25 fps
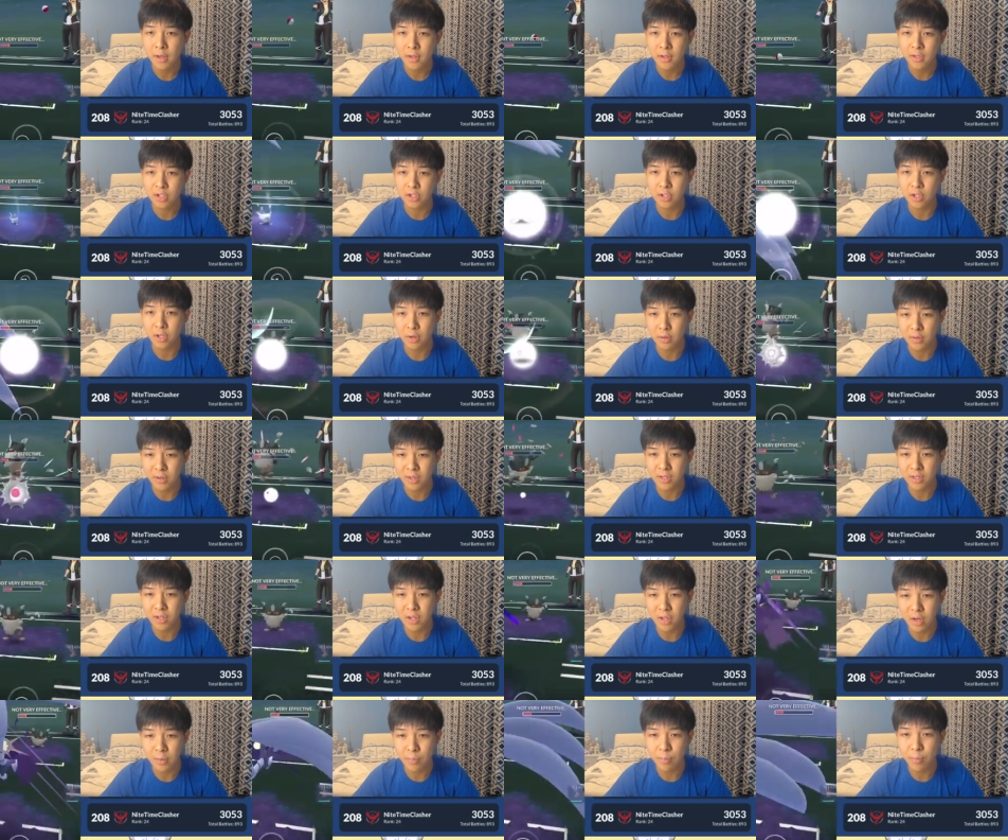So this is
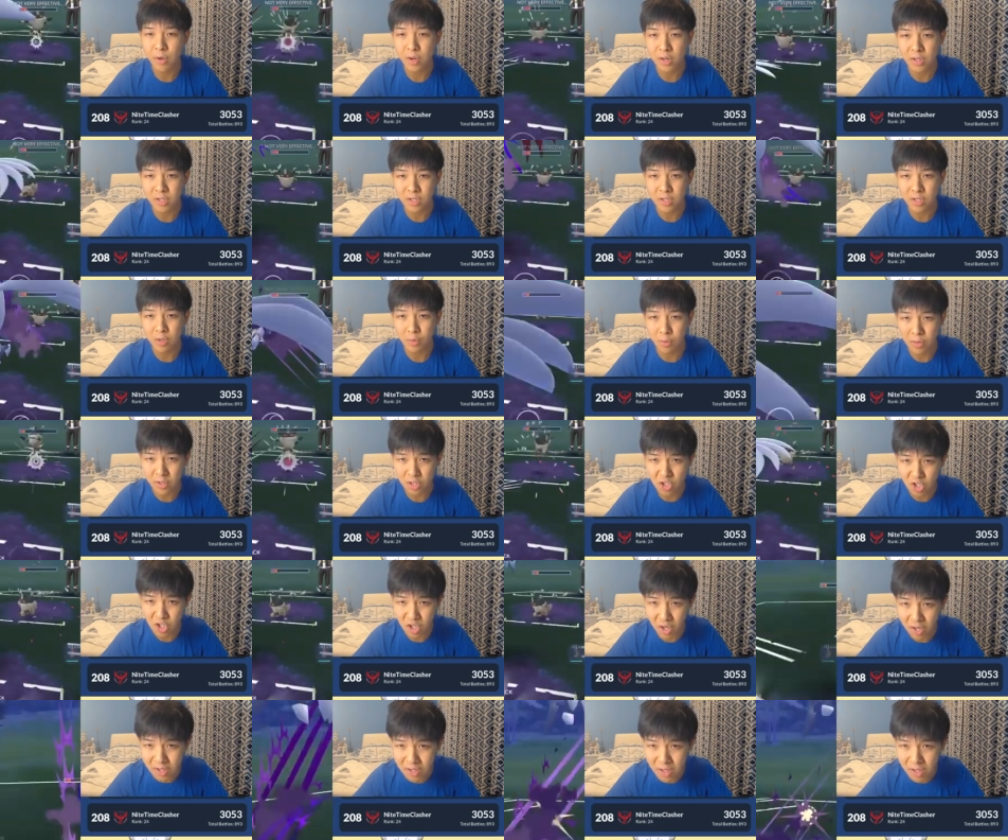going to put us with
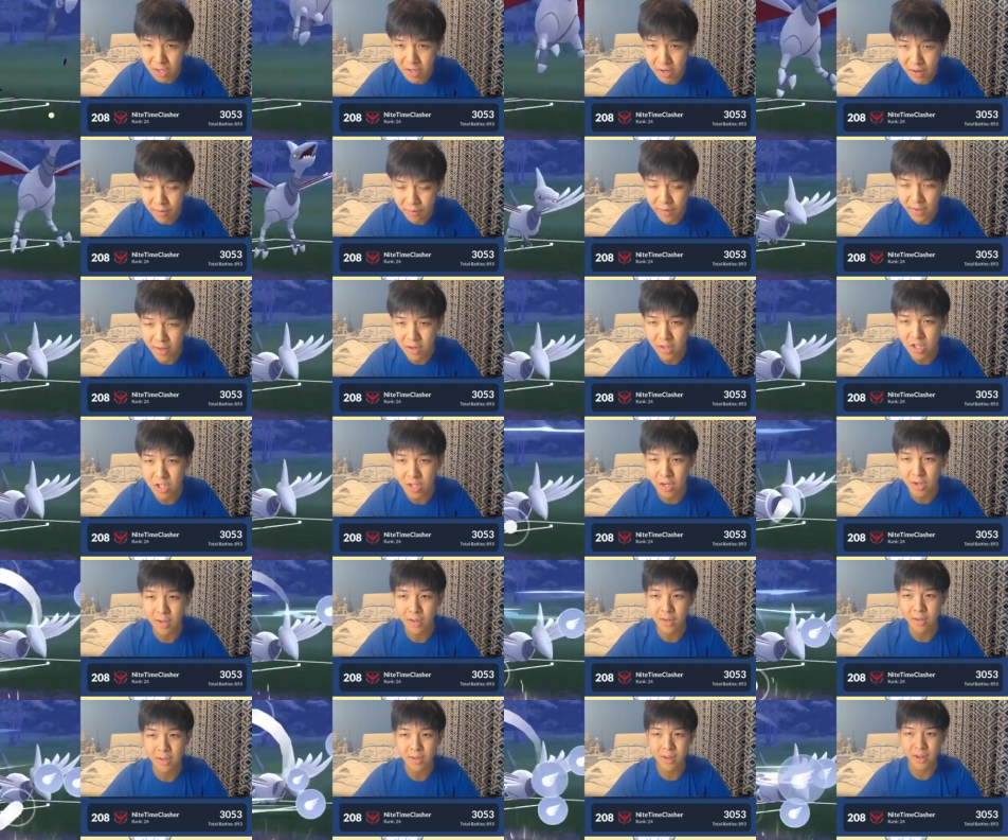just enough energy to
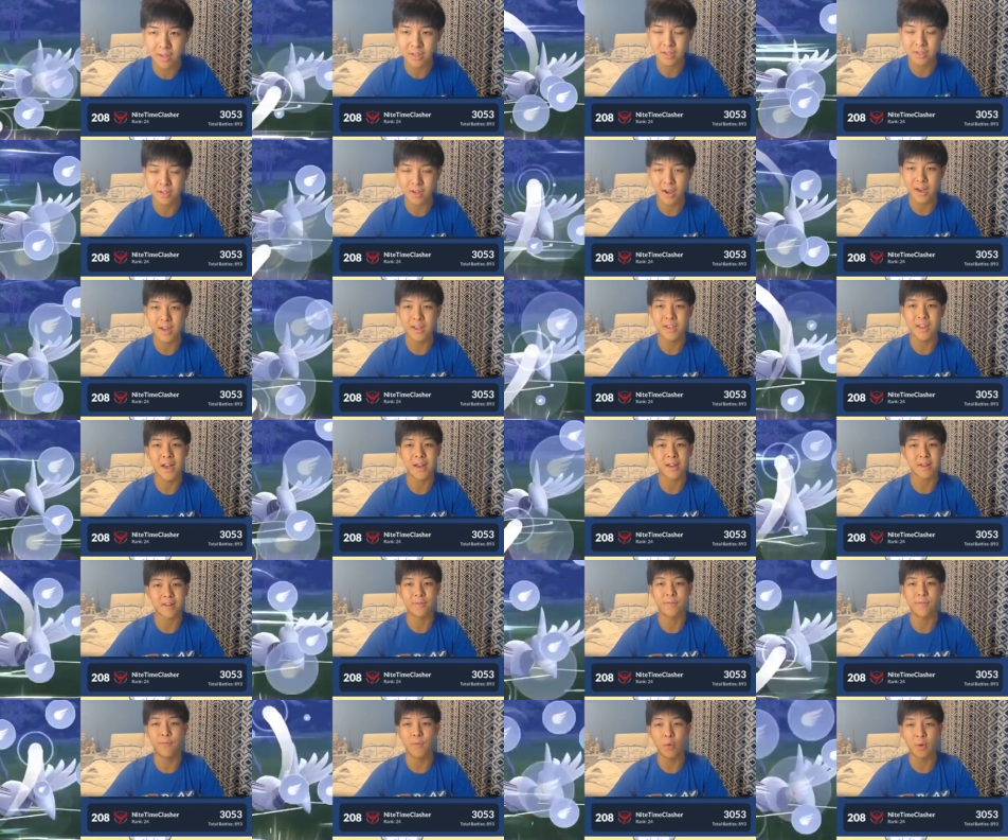get to that Sky Attack
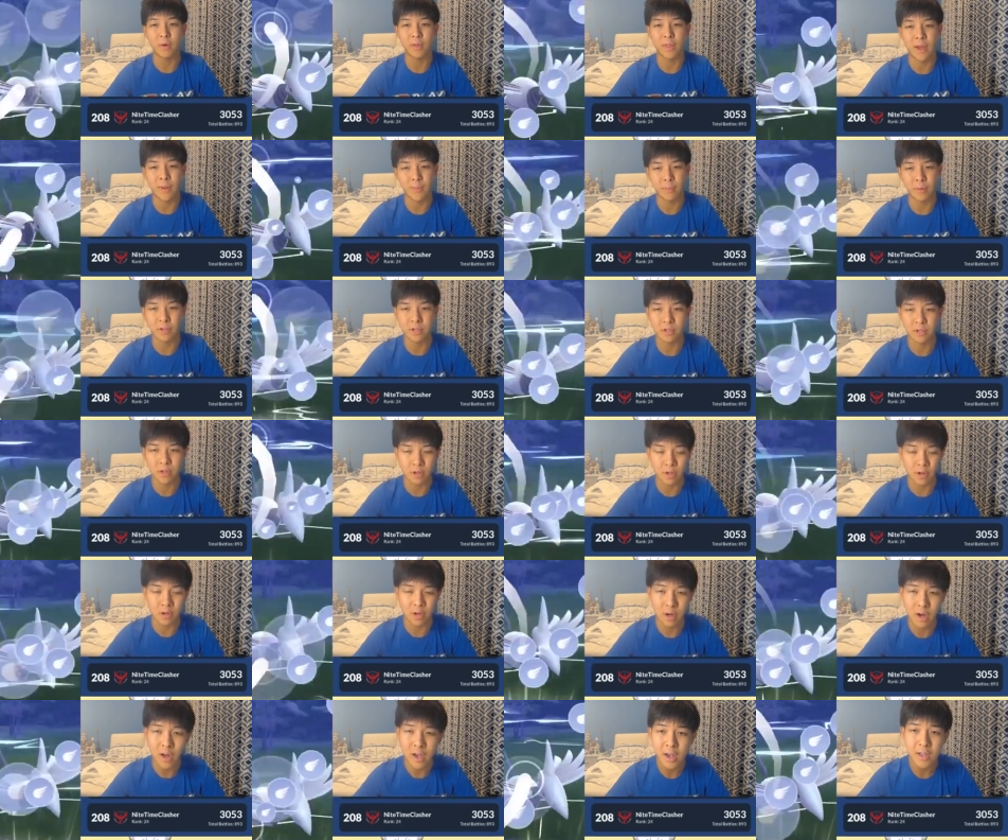for that
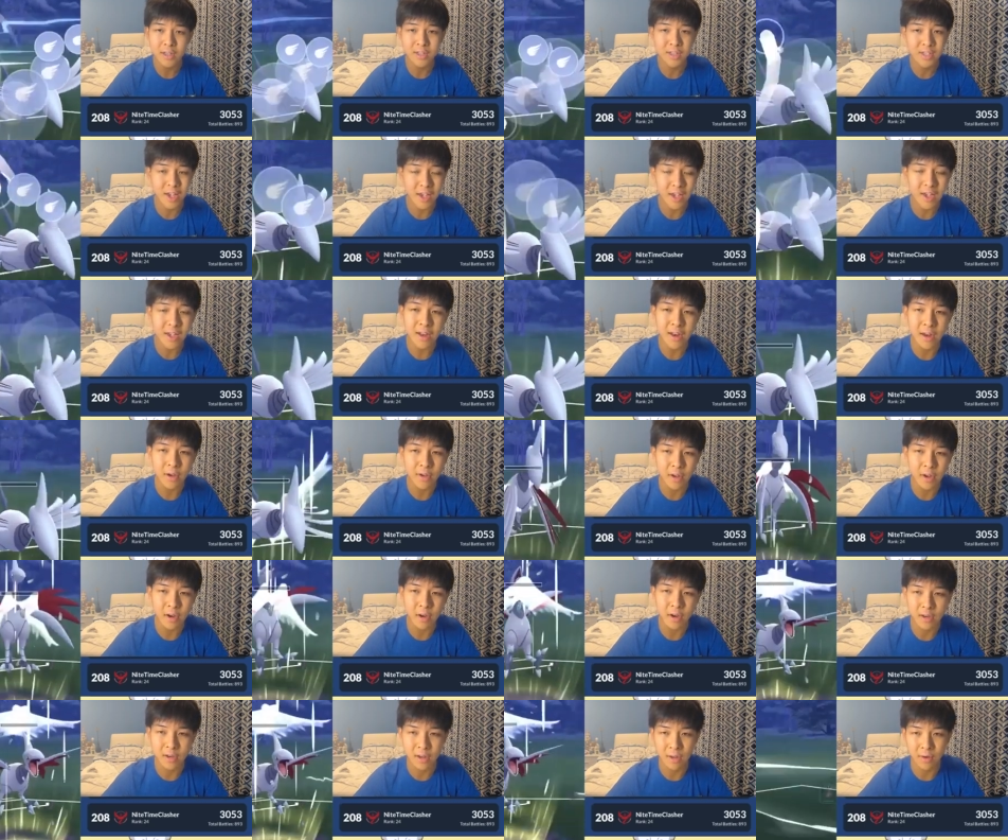Berserker, taking it out
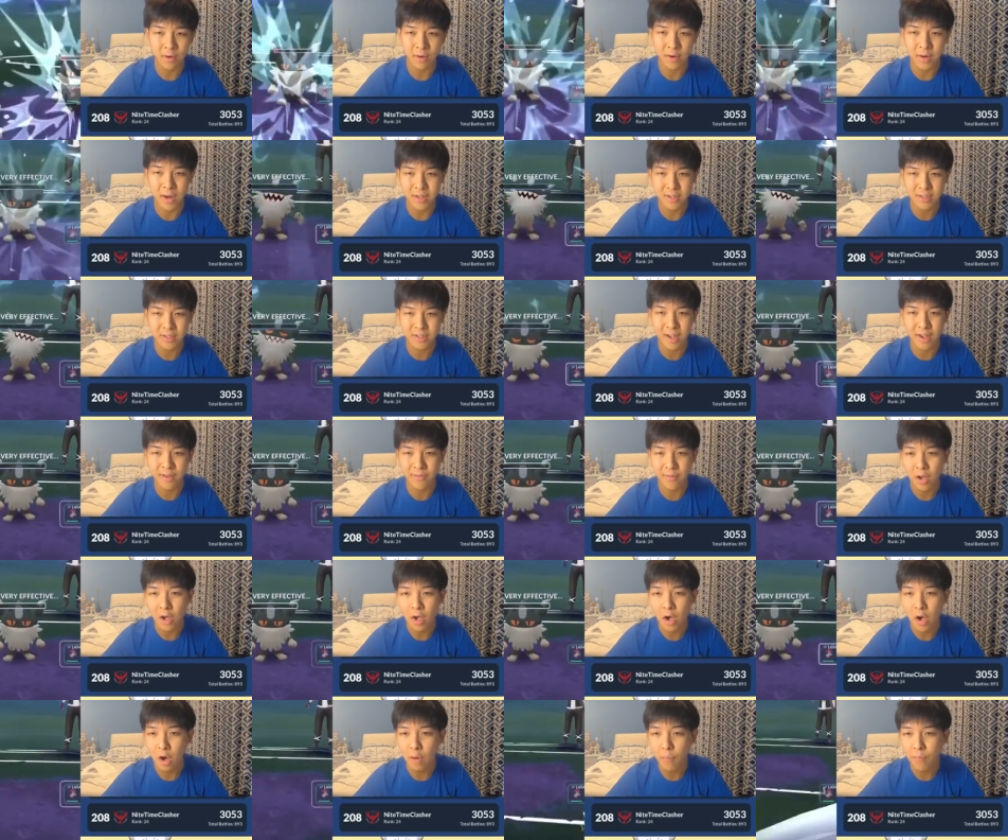here. And now our S-Cap
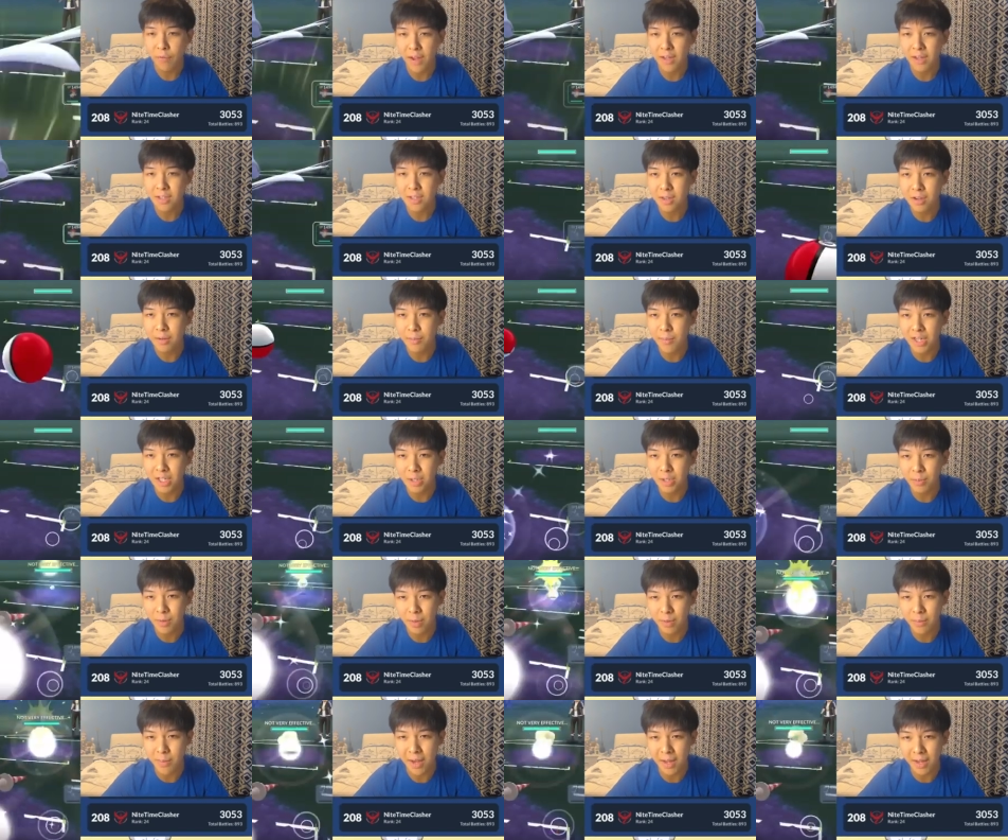hopefully has a good matchup
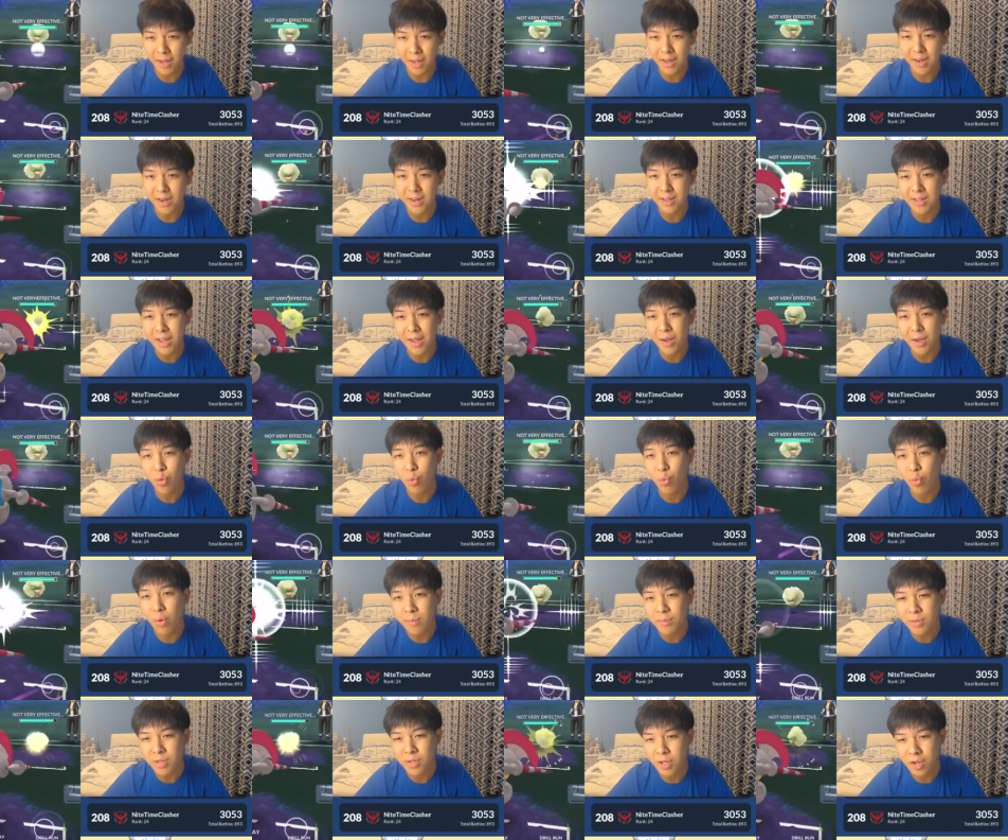in the back. It is a
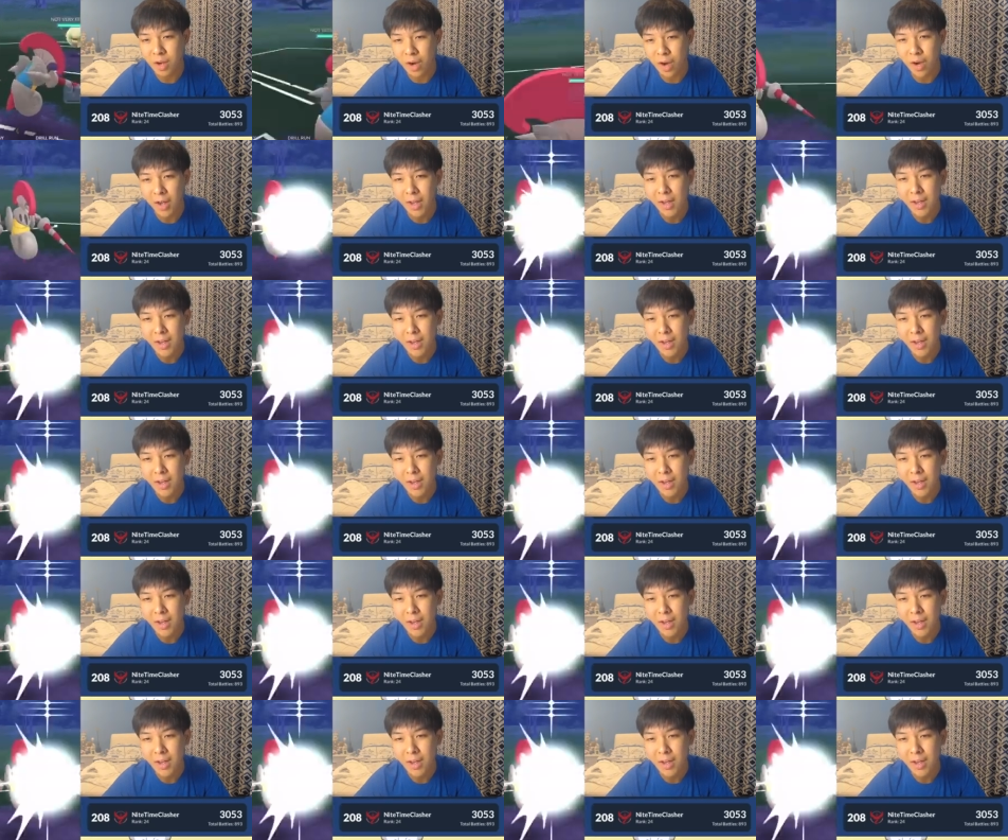Whimsicott,